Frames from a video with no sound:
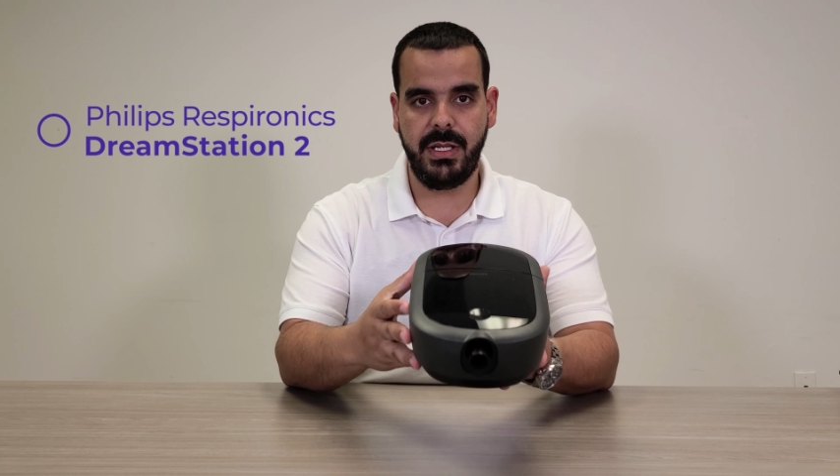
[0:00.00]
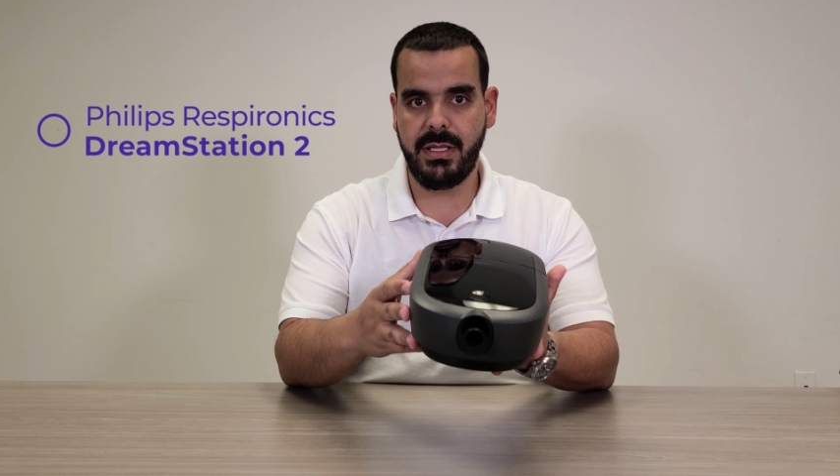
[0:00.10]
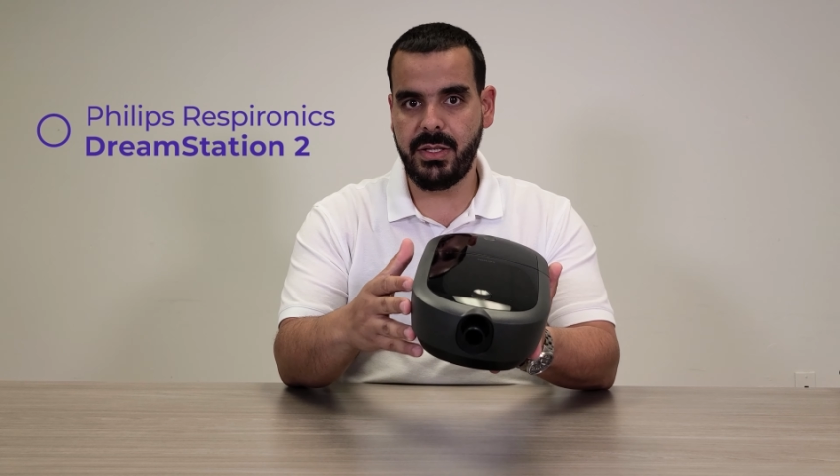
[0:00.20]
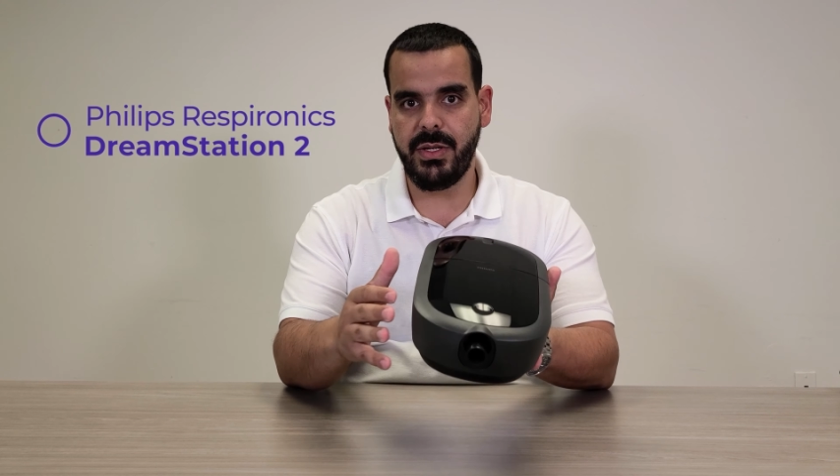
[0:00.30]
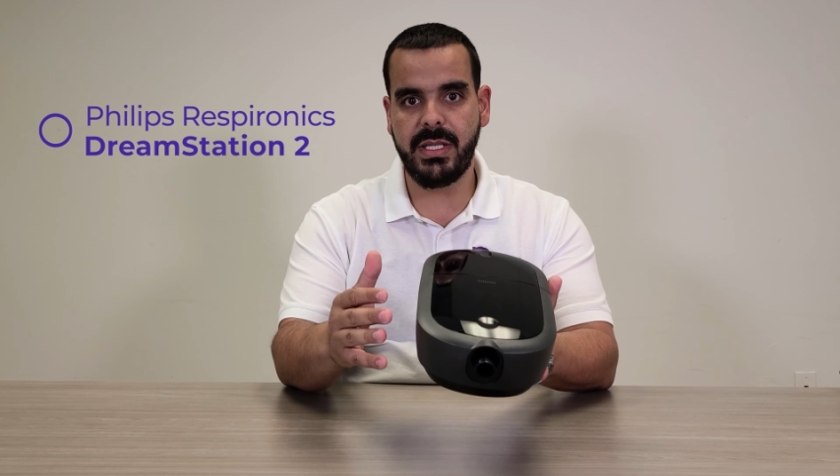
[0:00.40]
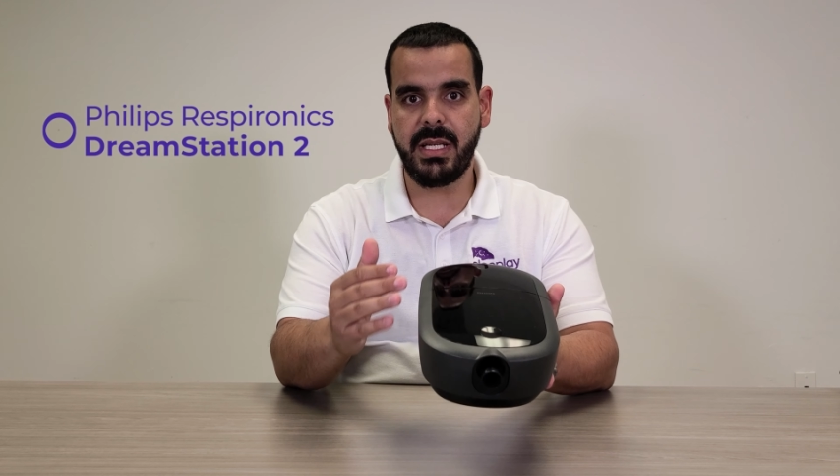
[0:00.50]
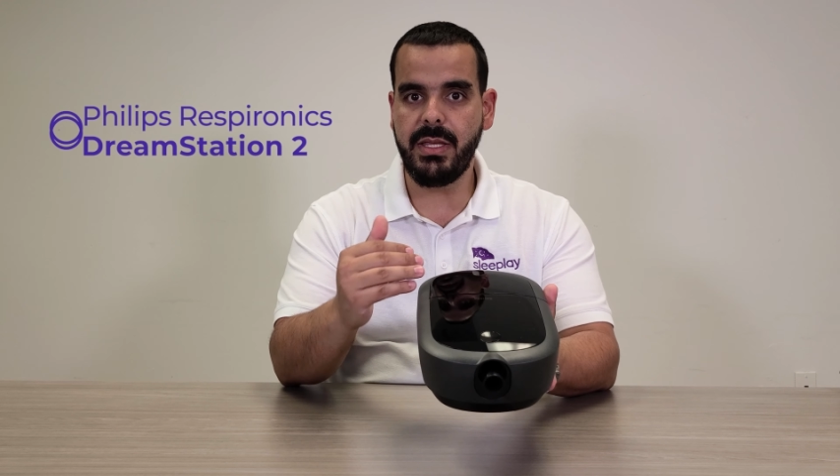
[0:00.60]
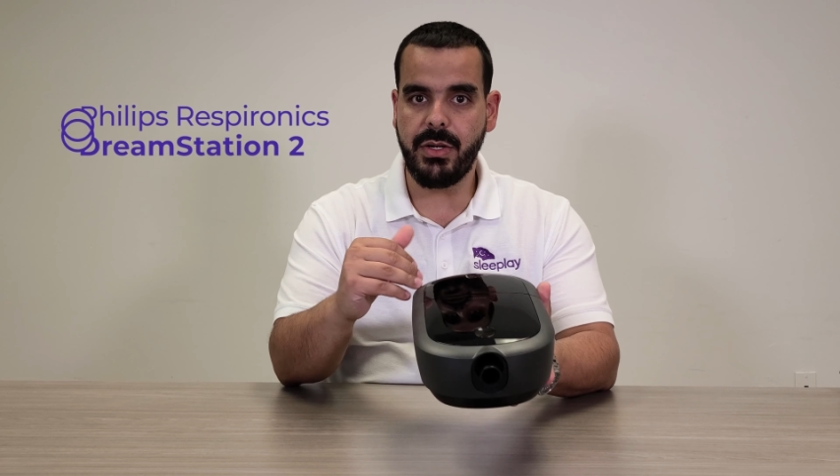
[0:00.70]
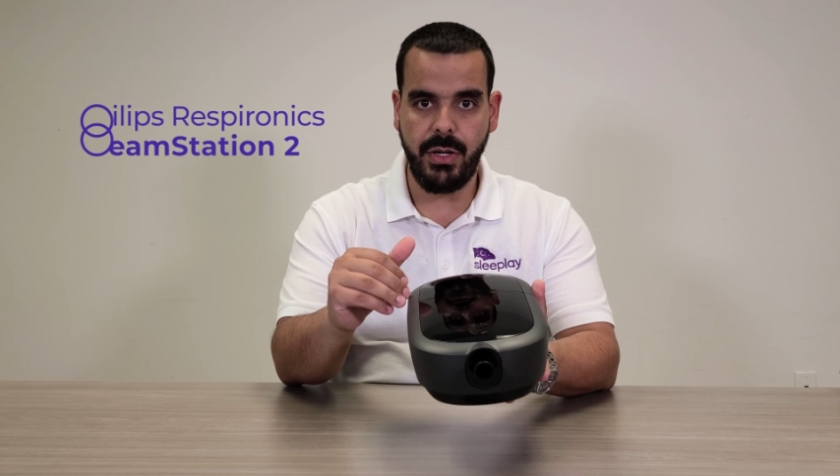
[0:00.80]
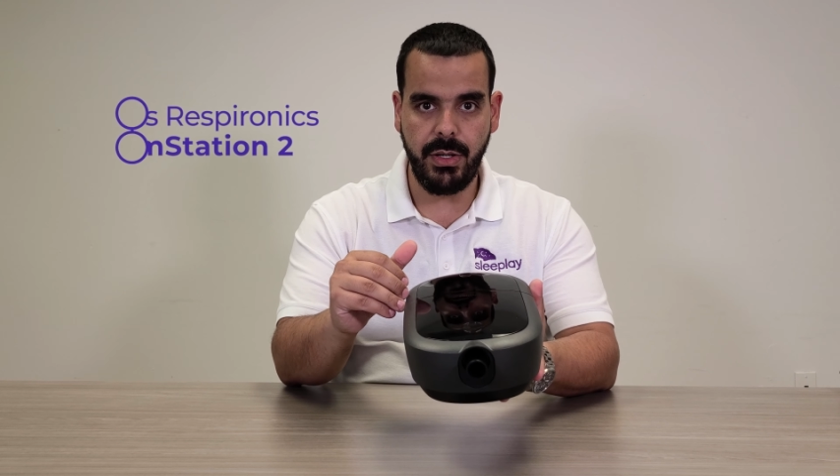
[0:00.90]
as you can see,
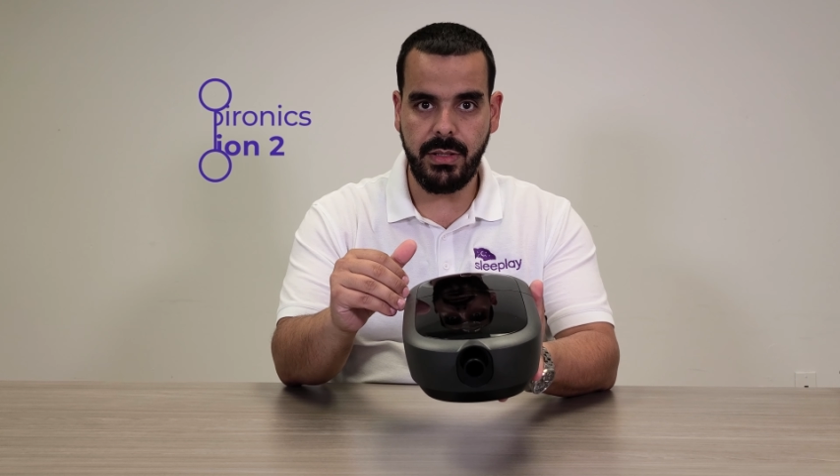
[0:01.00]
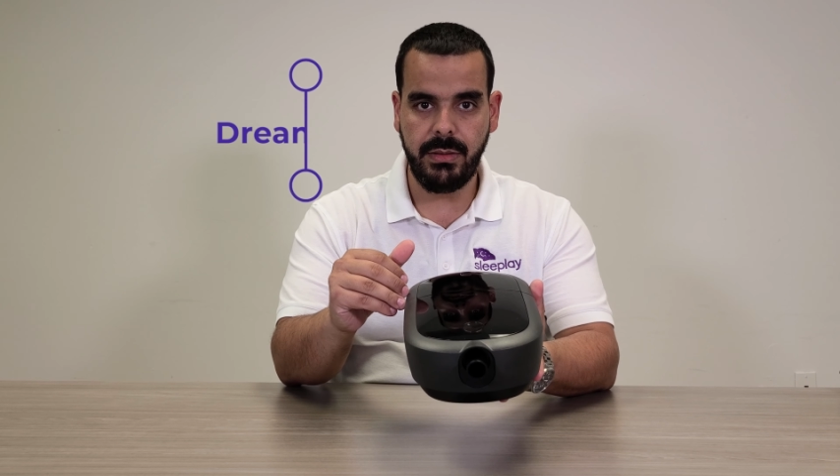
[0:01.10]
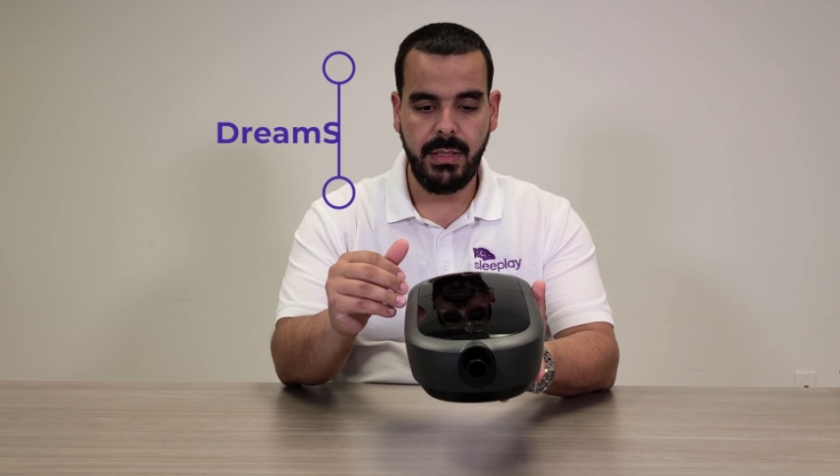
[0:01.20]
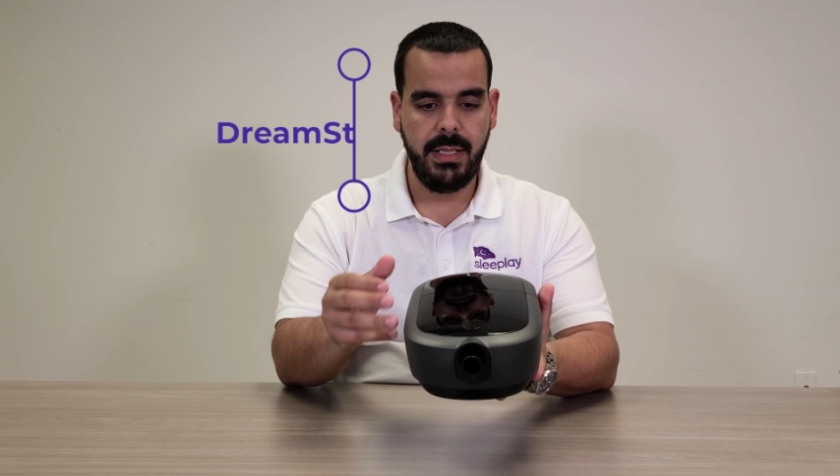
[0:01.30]
the color,